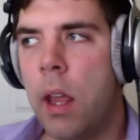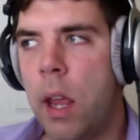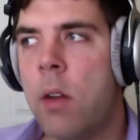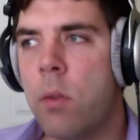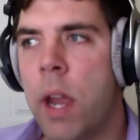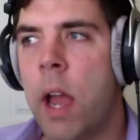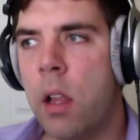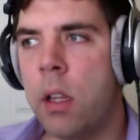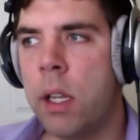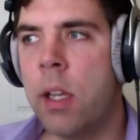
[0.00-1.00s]
in
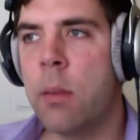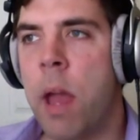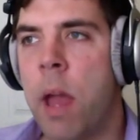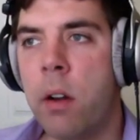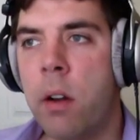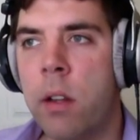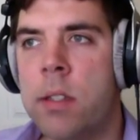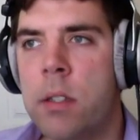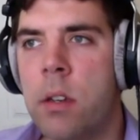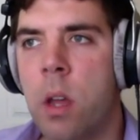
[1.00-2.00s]
reality, in the background, at
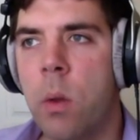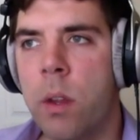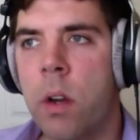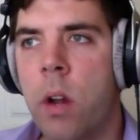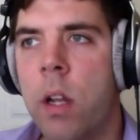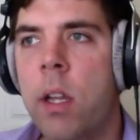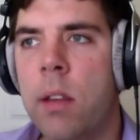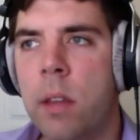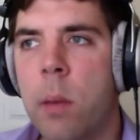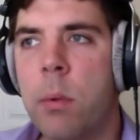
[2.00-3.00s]
least in Node, they're running in
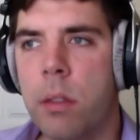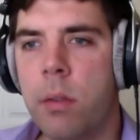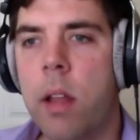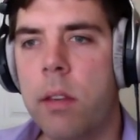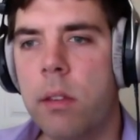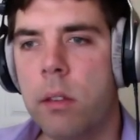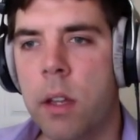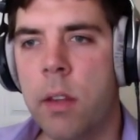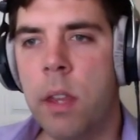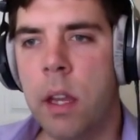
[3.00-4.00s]
separate threads.
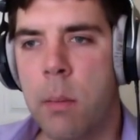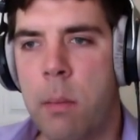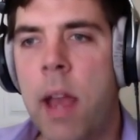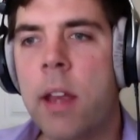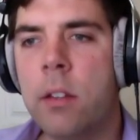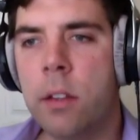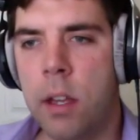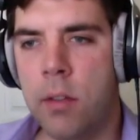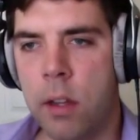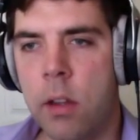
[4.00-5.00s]
And then they come back into the
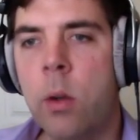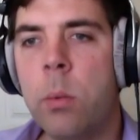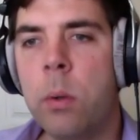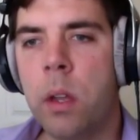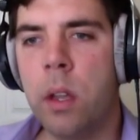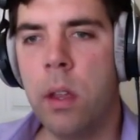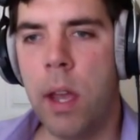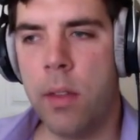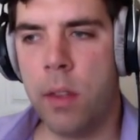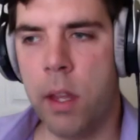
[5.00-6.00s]
event loop,
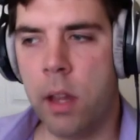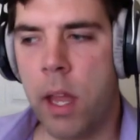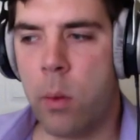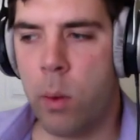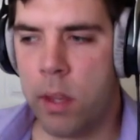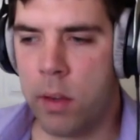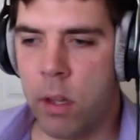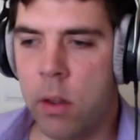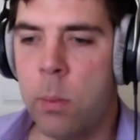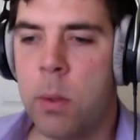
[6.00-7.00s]
and then like when the
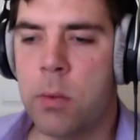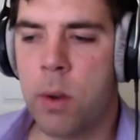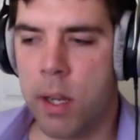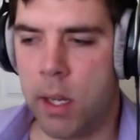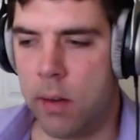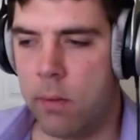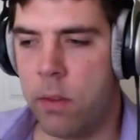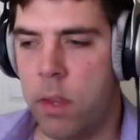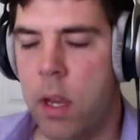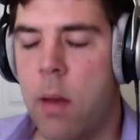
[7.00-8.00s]
event loop is ready,
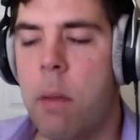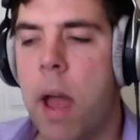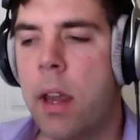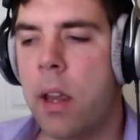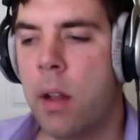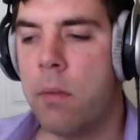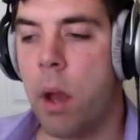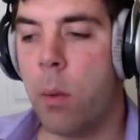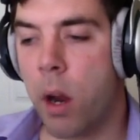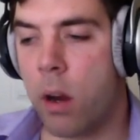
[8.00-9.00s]
they come back.
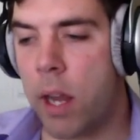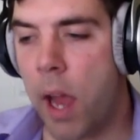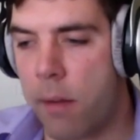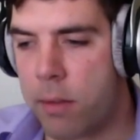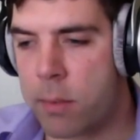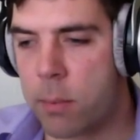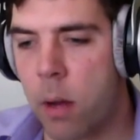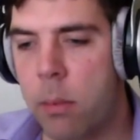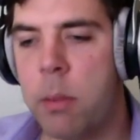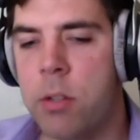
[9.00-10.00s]
Now we already have this
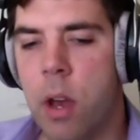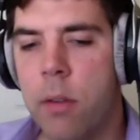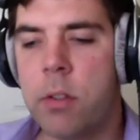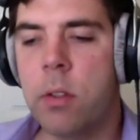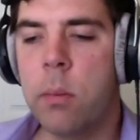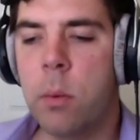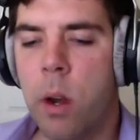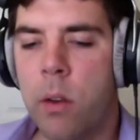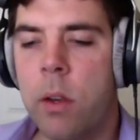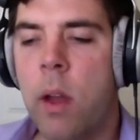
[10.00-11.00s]
problem in JavaScript
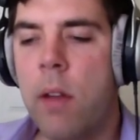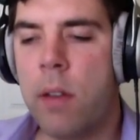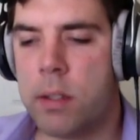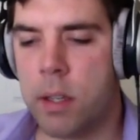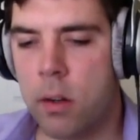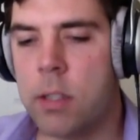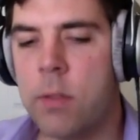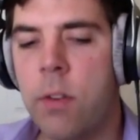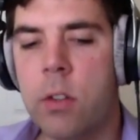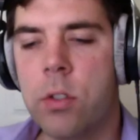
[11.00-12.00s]
where if you have
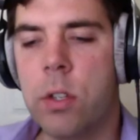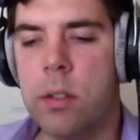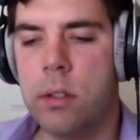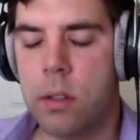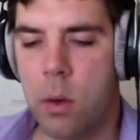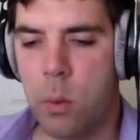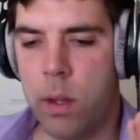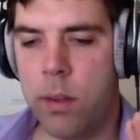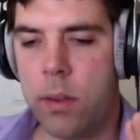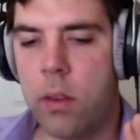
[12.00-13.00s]
asynchronous functions
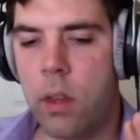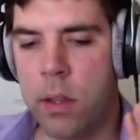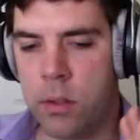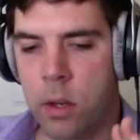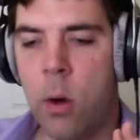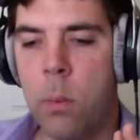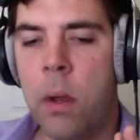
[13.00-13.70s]
with a scope,